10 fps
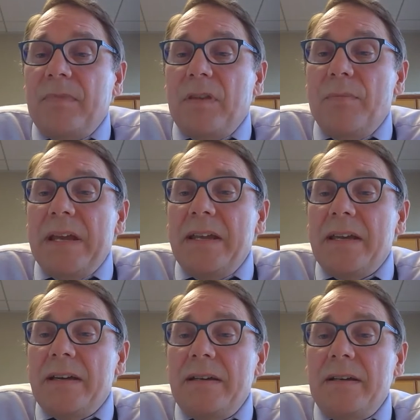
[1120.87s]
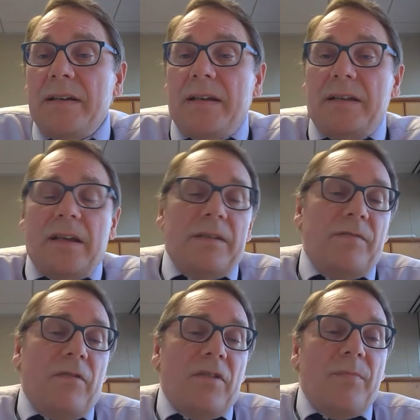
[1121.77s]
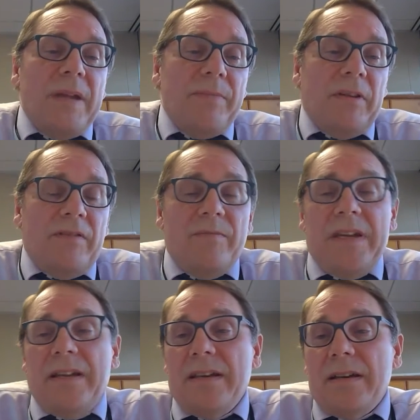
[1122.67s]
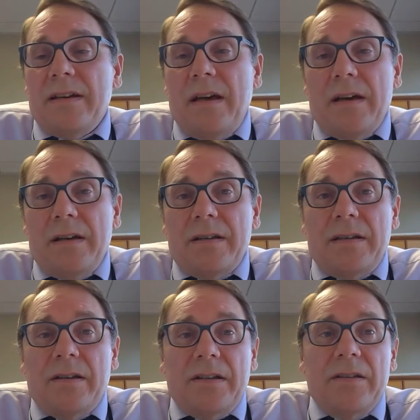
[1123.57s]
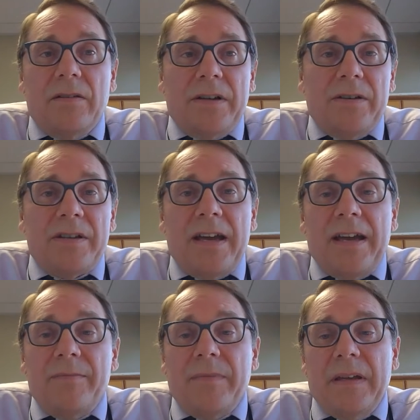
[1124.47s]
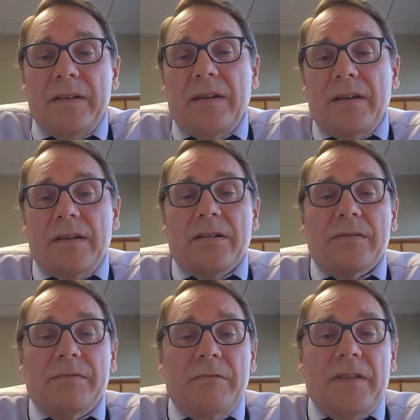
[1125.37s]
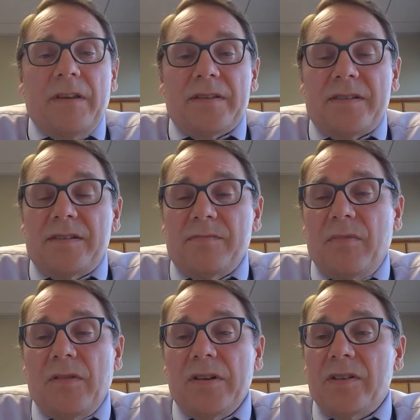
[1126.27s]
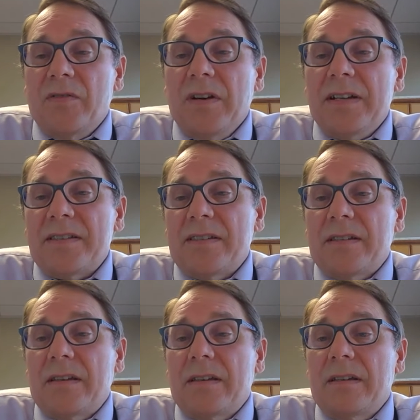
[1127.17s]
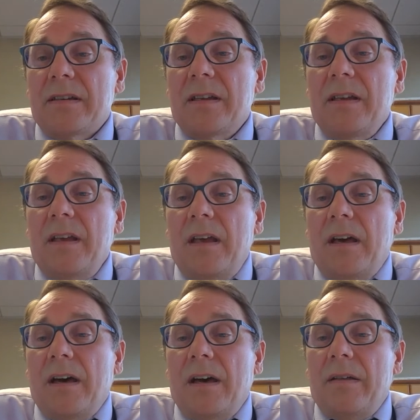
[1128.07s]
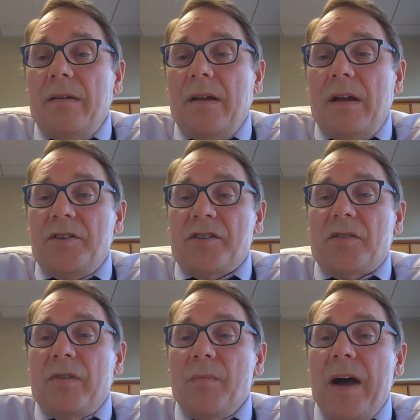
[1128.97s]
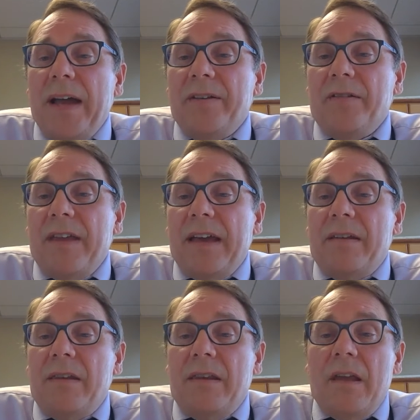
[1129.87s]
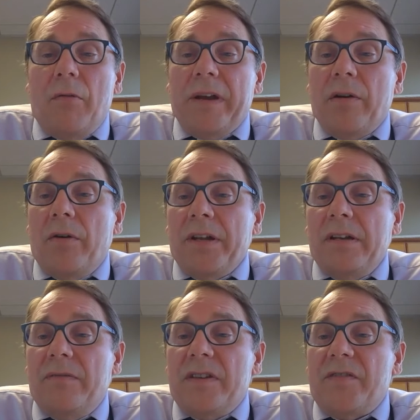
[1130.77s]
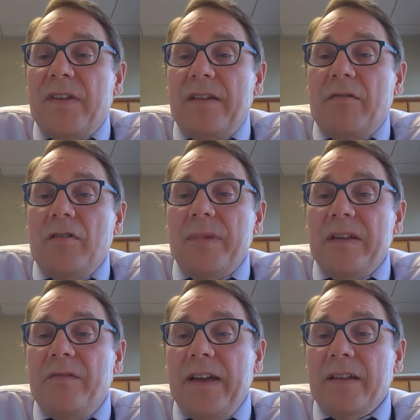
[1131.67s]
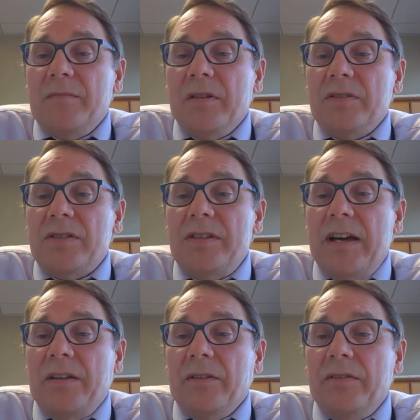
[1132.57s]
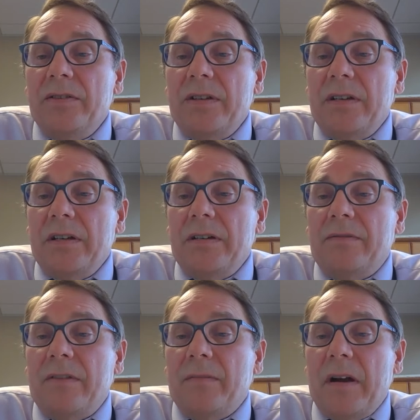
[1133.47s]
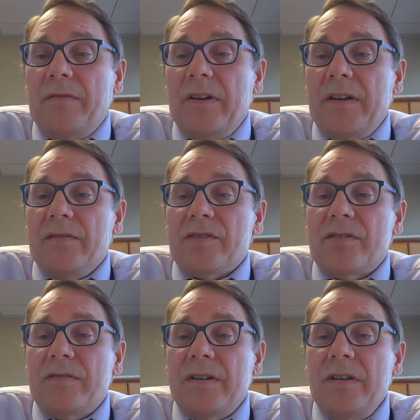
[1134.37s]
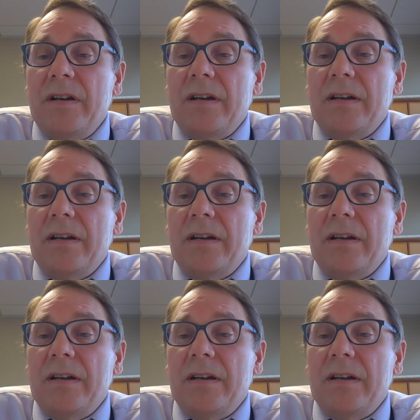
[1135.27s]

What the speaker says: media, and for the people of the media, your time and you're with us is important to us. And just a reminder that a recording of this event will be available to download from our video server